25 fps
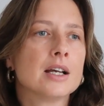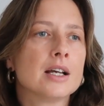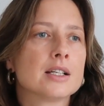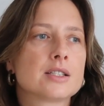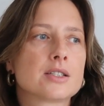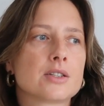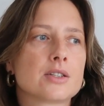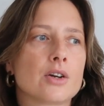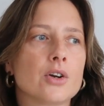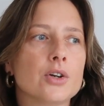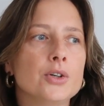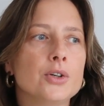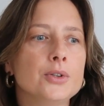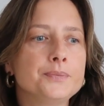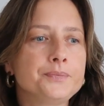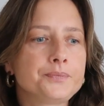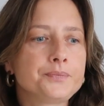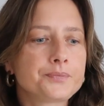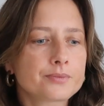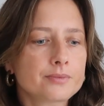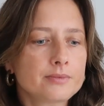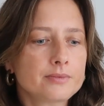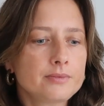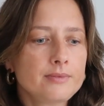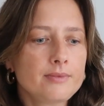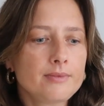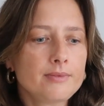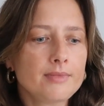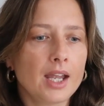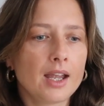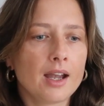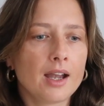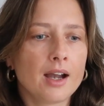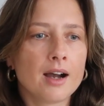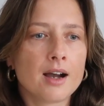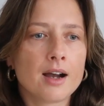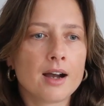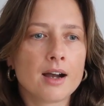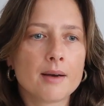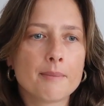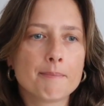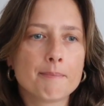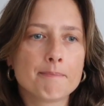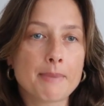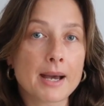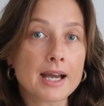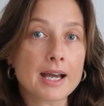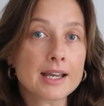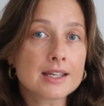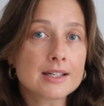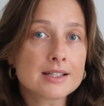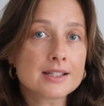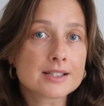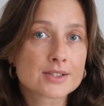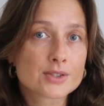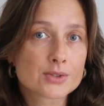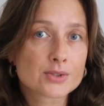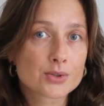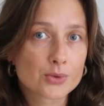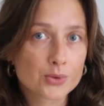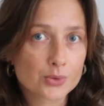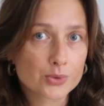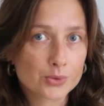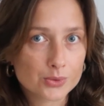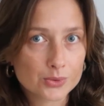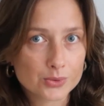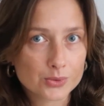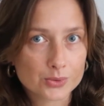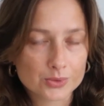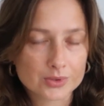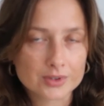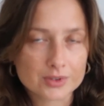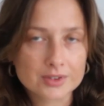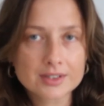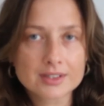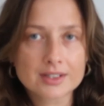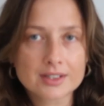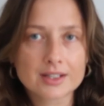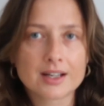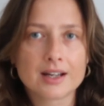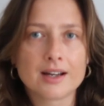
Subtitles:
So back in school,